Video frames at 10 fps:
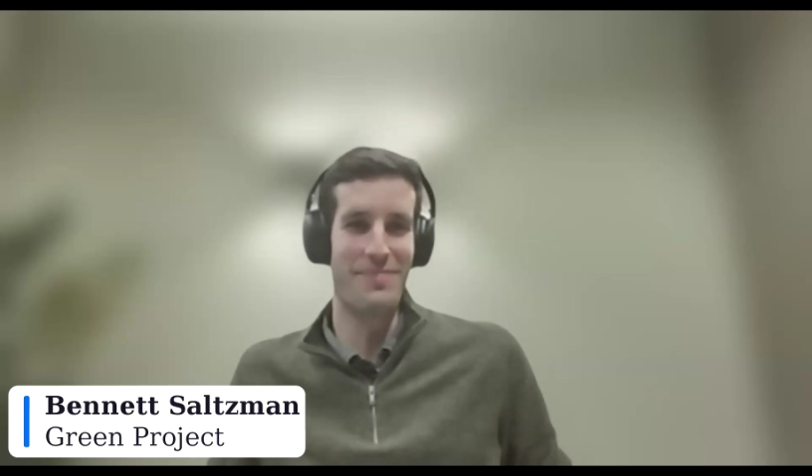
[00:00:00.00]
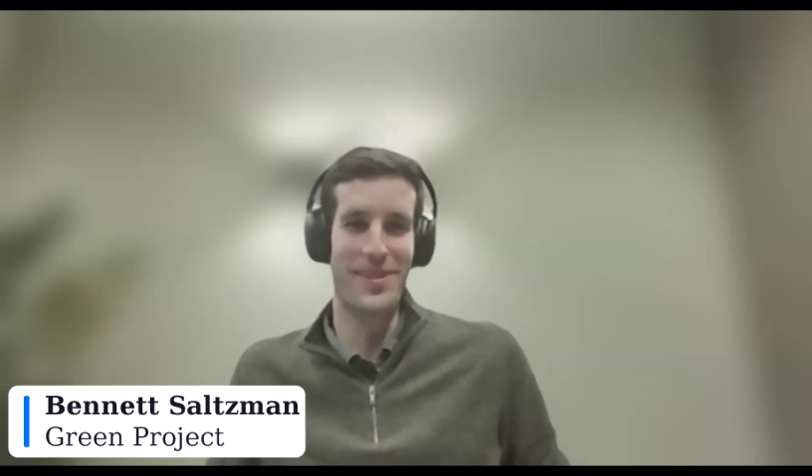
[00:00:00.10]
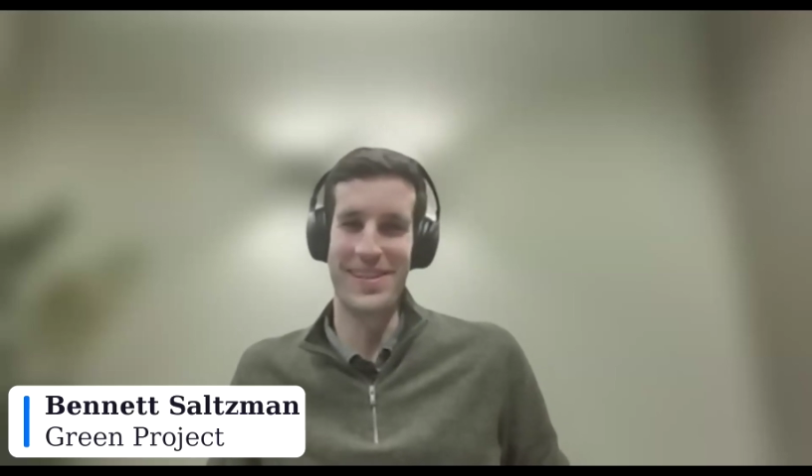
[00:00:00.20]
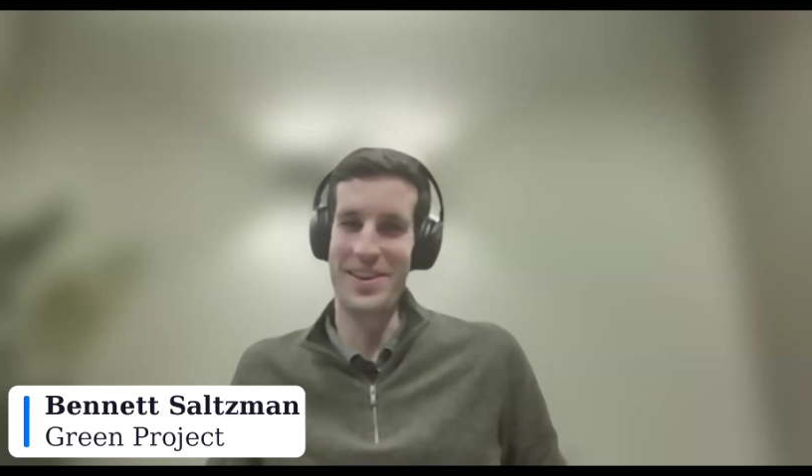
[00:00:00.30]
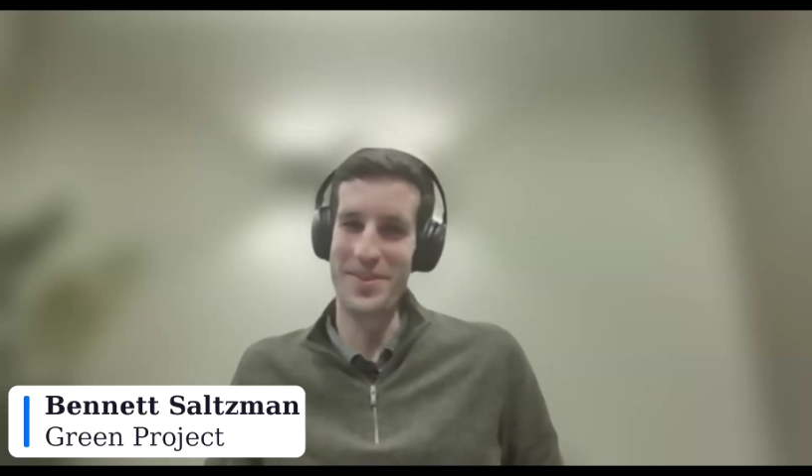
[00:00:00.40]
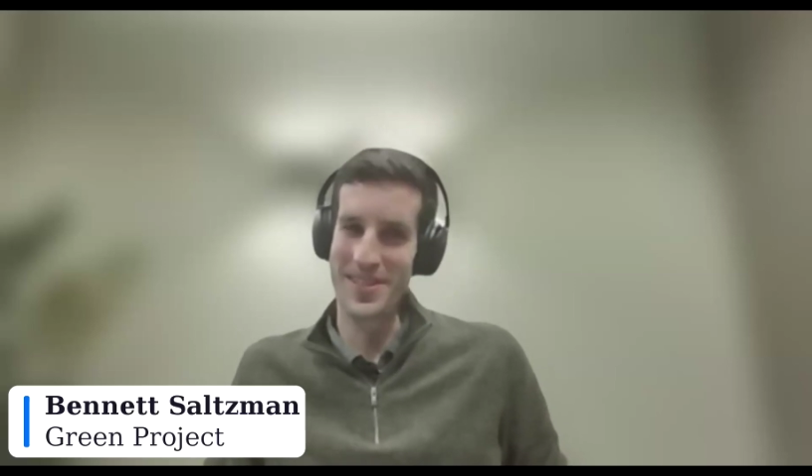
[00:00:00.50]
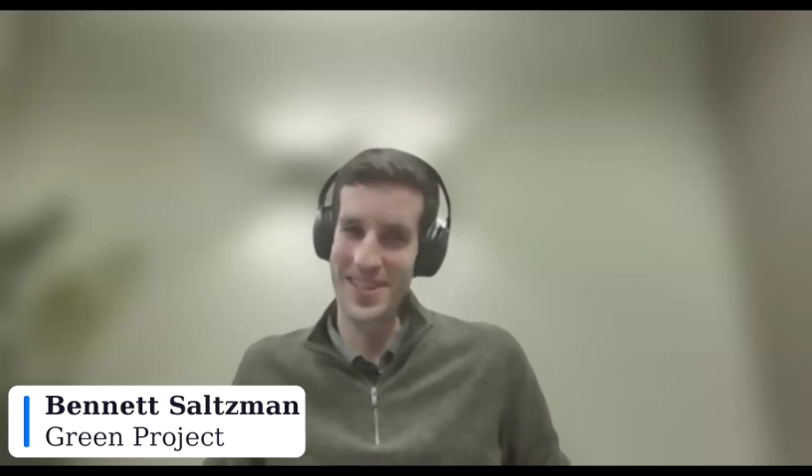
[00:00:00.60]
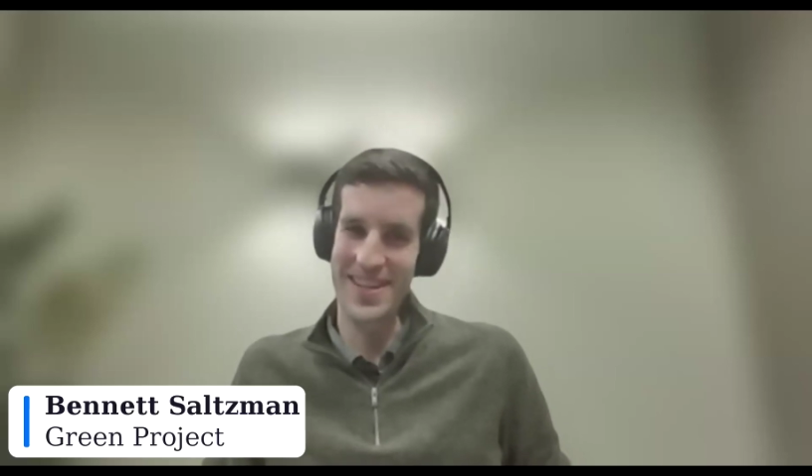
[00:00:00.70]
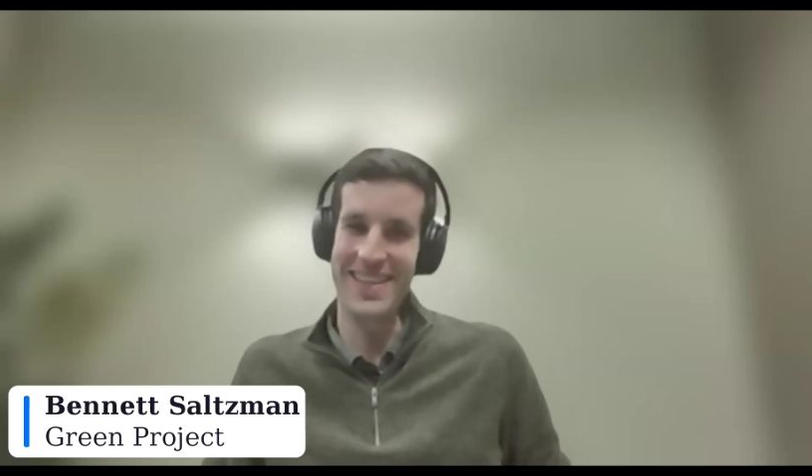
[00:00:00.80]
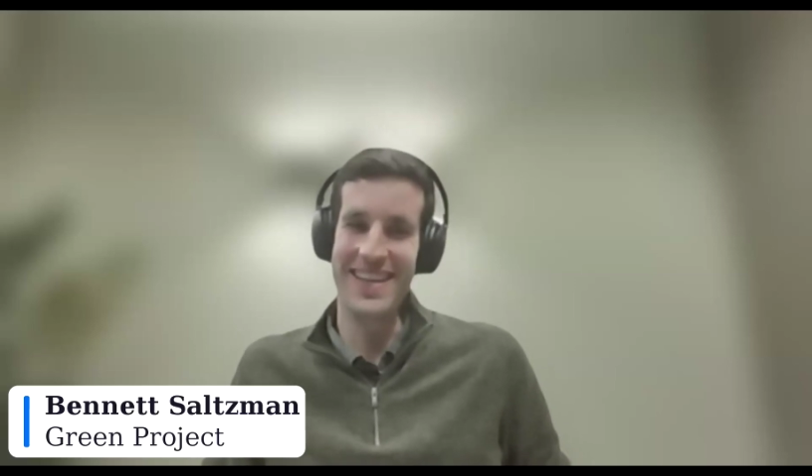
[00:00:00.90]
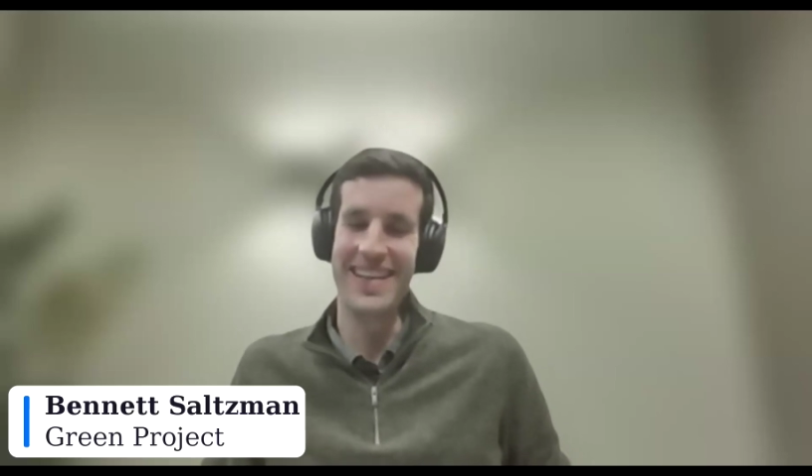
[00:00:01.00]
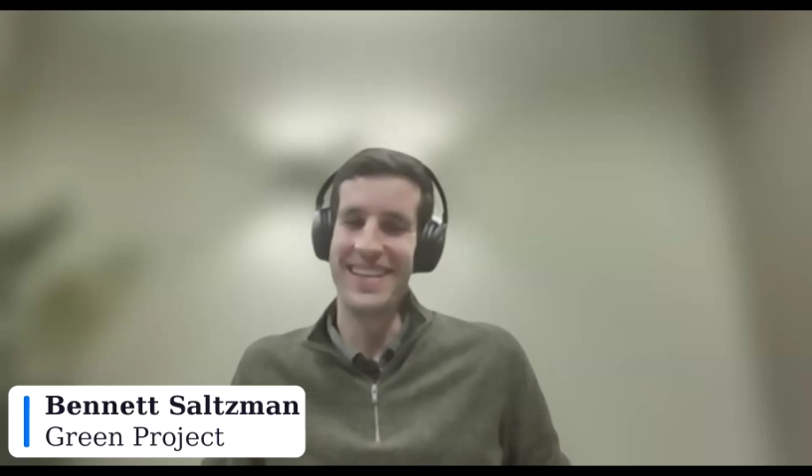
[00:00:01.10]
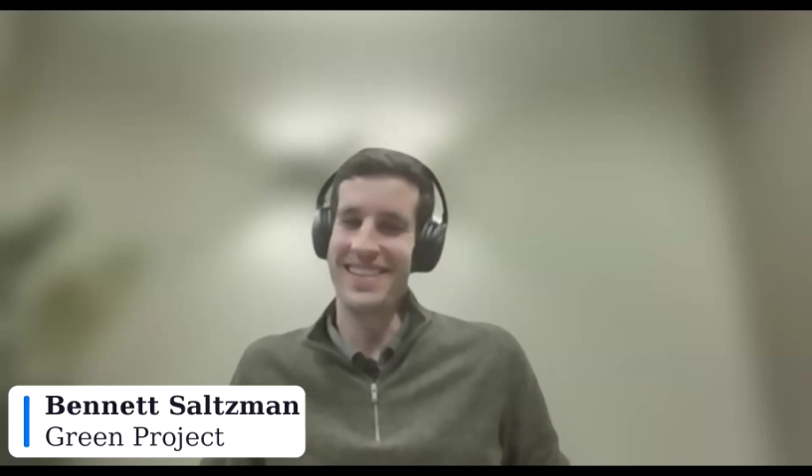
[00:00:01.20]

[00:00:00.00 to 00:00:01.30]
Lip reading: But no, the sun